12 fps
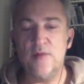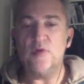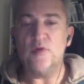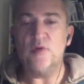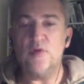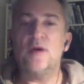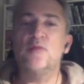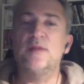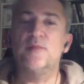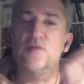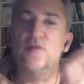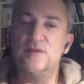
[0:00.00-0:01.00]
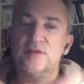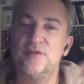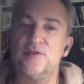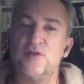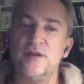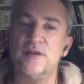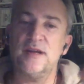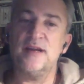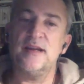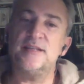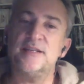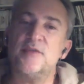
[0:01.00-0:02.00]
But when we put Julian
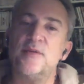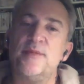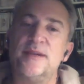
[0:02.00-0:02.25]
and Jeremy